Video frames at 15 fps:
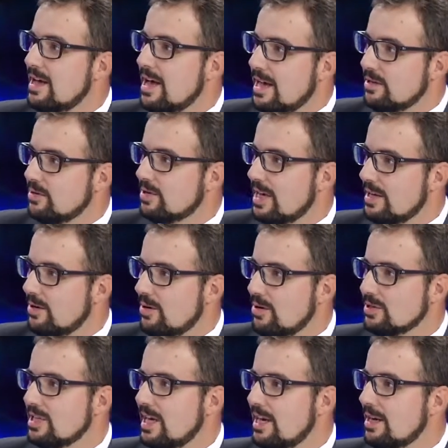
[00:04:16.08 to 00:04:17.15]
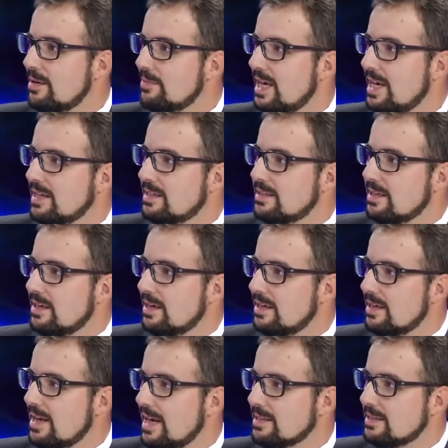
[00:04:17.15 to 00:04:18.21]
And you can all tailor-made
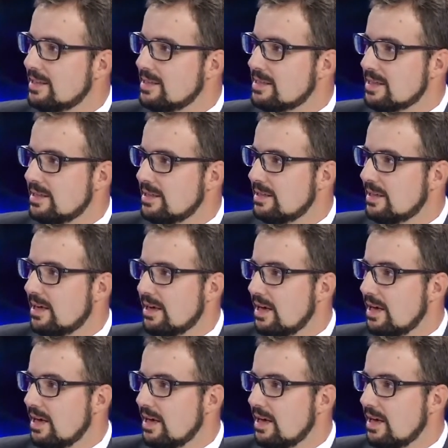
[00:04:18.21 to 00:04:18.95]
like this and